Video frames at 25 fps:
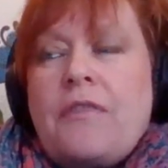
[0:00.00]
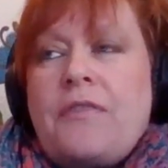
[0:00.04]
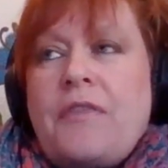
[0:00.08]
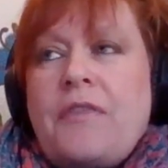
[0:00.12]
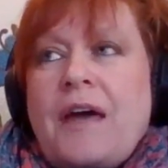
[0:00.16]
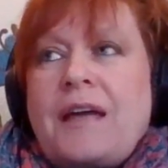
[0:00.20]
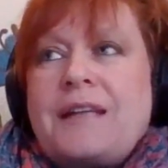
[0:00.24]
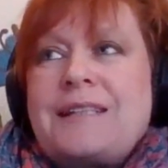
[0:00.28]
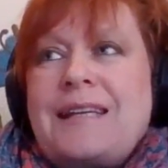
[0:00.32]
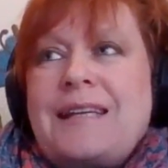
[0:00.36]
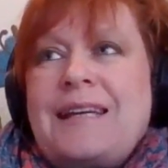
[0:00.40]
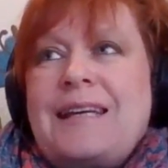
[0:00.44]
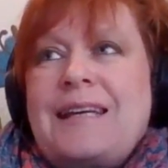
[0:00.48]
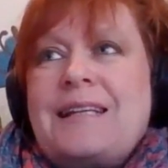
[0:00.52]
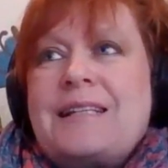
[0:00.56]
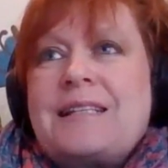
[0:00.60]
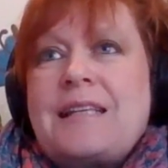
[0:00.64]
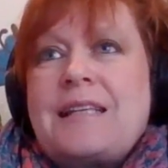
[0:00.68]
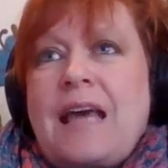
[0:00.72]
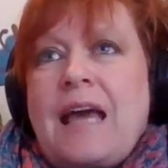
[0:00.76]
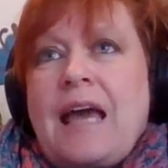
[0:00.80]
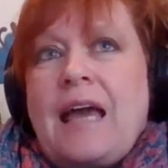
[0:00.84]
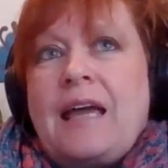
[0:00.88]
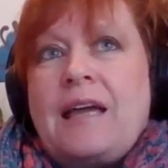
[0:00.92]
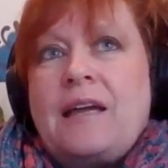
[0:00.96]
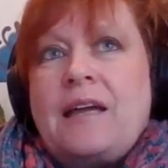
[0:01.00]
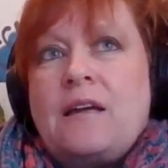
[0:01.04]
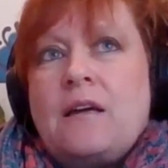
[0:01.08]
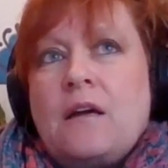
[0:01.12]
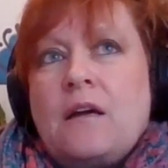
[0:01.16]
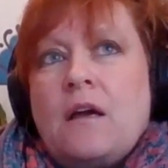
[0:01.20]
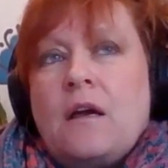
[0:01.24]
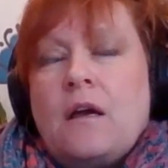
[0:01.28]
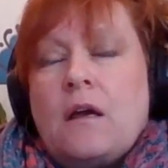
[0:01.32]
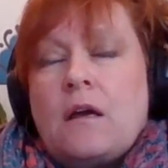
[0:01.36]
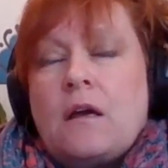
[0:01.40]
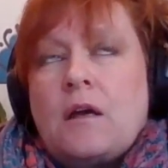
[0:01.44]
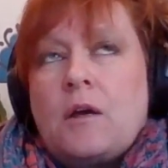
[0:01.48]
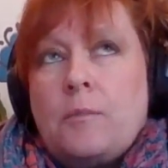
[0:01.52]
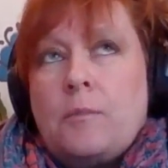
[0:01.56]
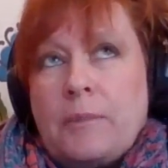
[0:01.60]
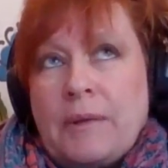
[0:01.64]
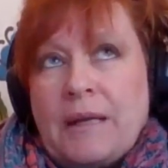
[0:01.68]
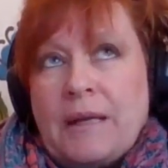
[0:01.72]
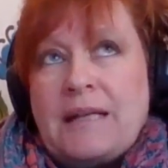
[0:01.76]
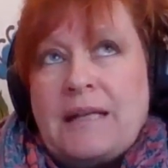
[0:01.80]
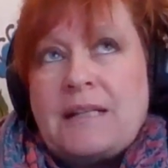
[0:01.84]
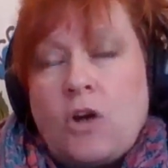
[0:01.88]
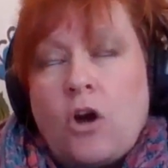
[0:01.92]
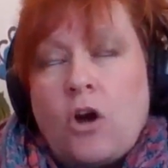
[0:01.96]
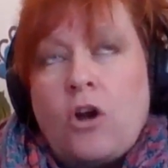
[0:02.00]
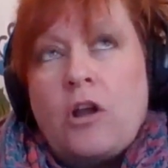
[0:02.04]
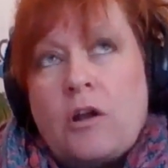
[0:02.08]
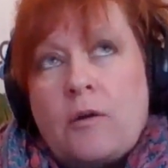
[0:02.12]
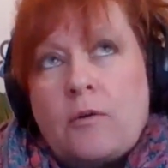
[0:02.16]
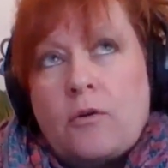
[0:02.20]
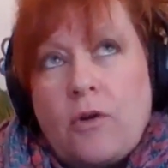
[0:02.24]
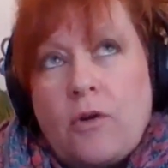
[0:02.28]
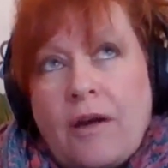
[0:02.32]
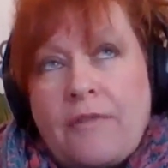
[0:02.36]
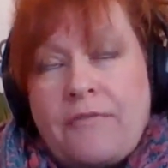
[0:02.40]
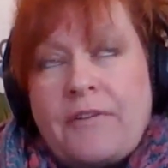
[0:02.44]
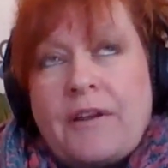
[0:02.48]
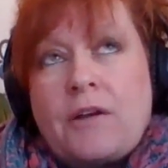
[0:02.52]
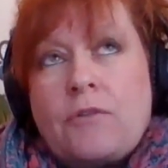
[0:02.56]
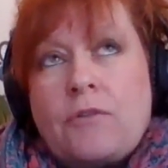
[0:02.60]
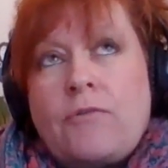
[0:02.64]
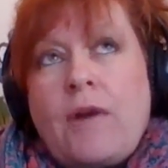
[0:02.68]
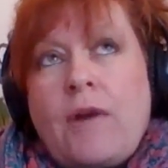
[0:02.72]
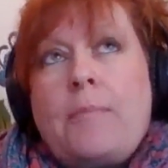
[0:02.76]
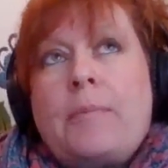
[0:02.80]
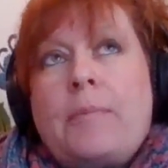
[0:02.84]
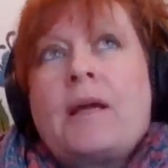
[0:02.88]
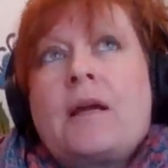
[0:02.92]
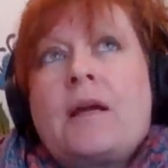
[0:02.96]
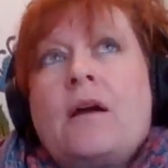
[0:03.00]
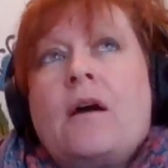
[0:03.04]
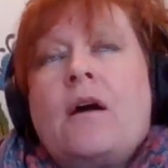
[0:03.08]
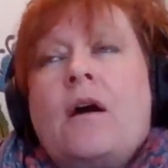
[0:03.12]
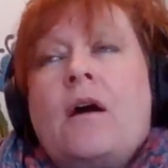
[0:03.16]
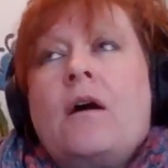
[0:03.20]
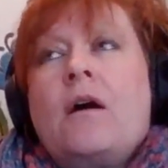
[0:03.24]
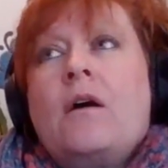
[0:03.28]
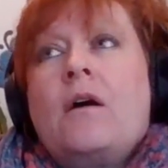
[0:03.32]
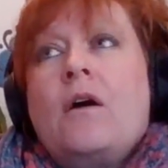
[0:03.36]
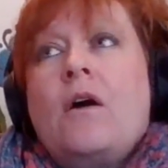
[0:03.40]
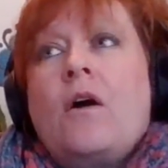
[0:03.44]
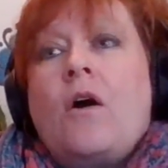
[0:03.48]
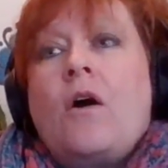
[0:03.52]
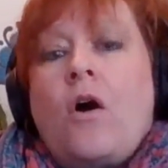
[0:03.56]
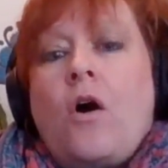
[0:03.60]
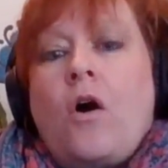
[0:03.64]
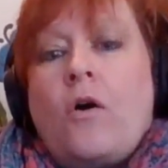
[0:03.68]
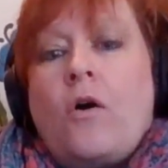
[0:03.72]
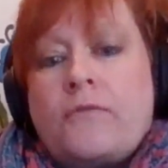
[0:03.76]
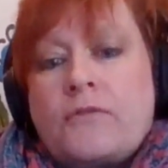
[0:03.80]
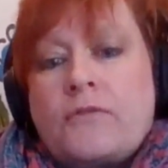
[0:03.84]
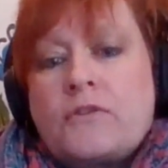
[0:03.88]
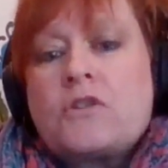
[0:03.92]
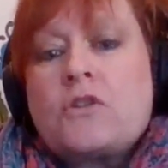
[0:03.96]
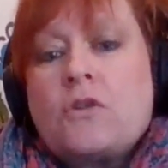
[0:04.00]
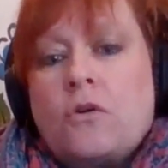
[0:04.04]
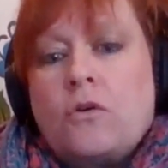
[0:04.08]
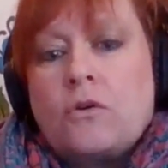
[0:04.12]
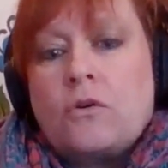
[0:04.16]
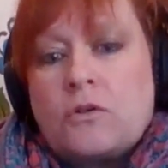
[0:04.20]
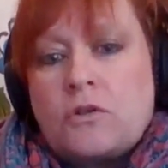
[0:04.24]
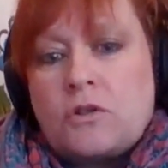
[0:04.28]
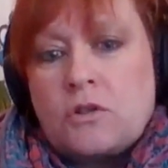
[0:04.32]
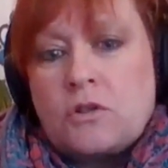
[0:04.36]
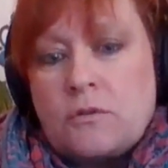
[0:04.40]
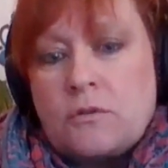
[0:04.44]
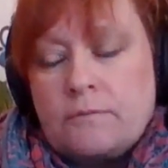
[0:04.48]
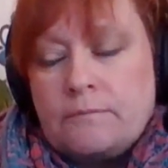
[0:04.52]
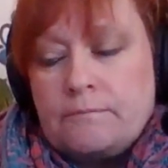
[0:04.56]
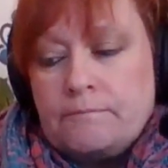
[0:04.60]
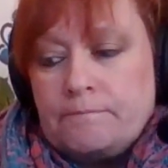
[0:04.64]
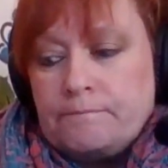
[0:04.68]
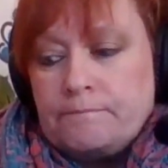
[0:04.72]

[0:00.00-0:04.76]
that is a complete holographic replica of source.